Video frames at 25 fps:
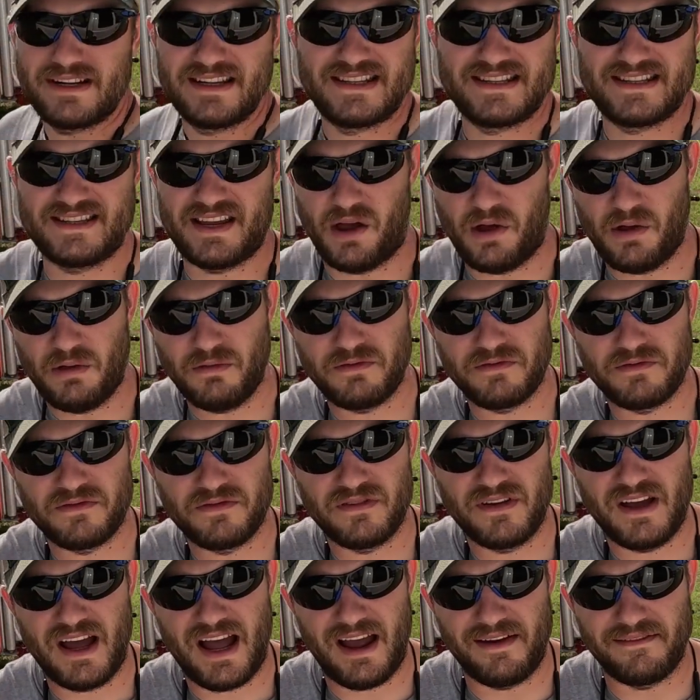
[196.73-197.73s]

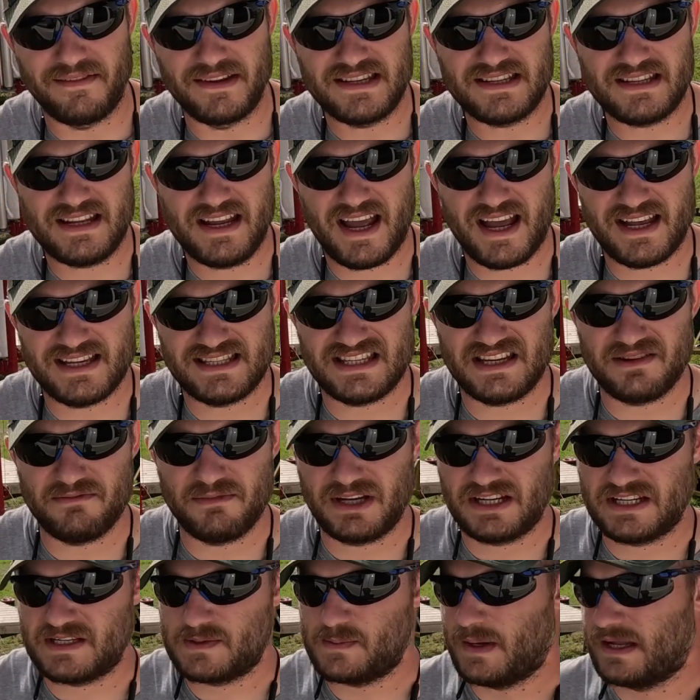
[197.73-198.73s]
itself obviously has some
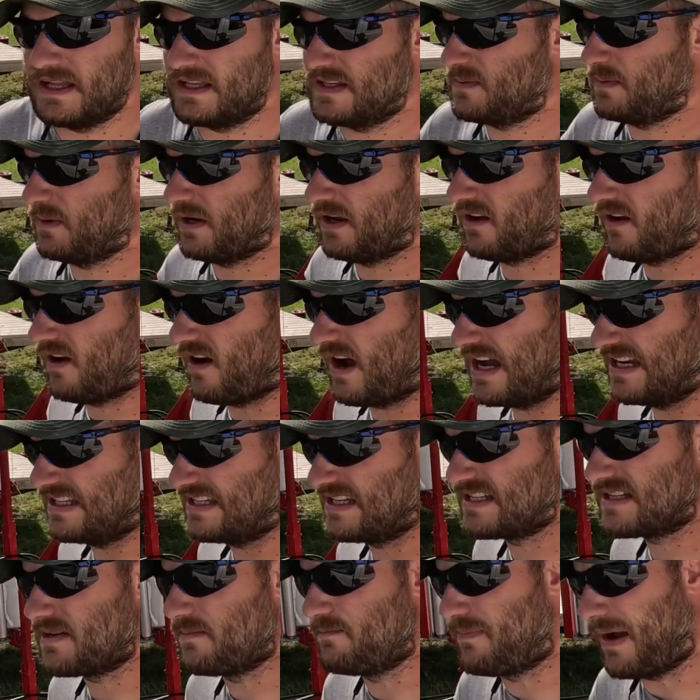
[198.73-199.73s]
expense, but it costs
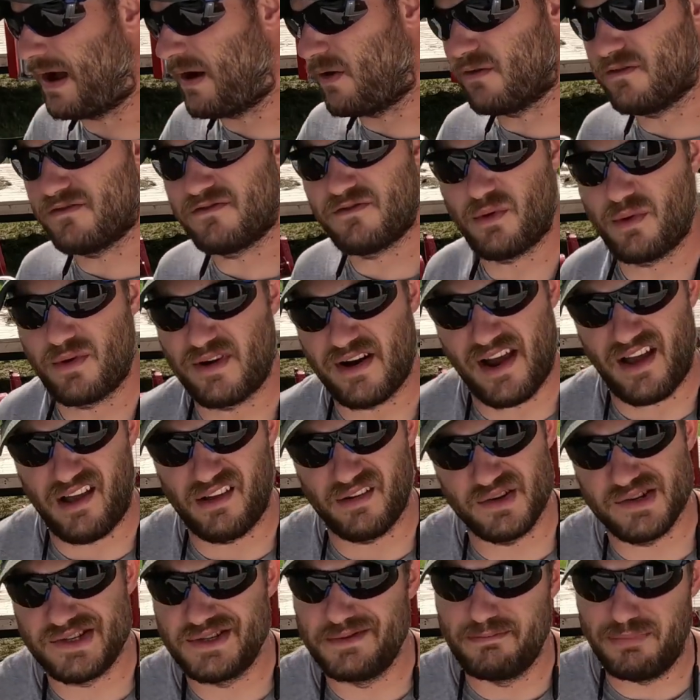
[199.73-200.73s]
us about
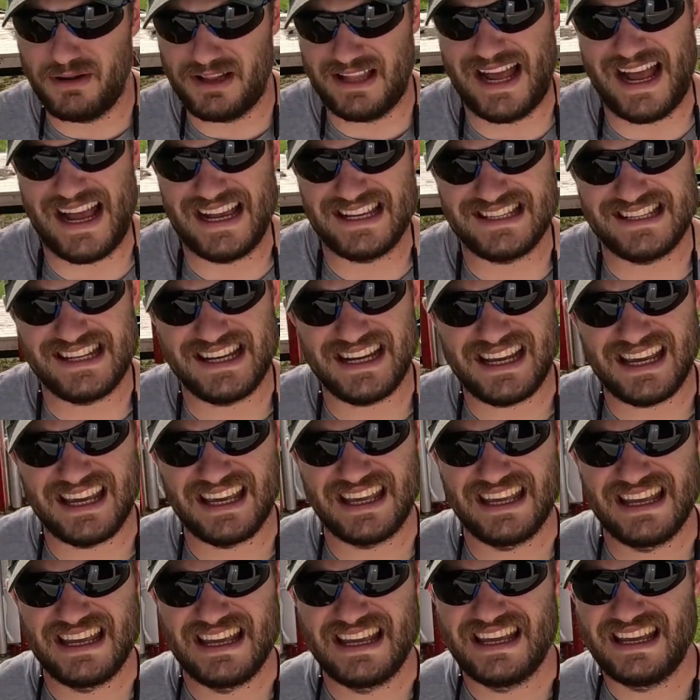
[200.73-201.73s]
$4 in plastic,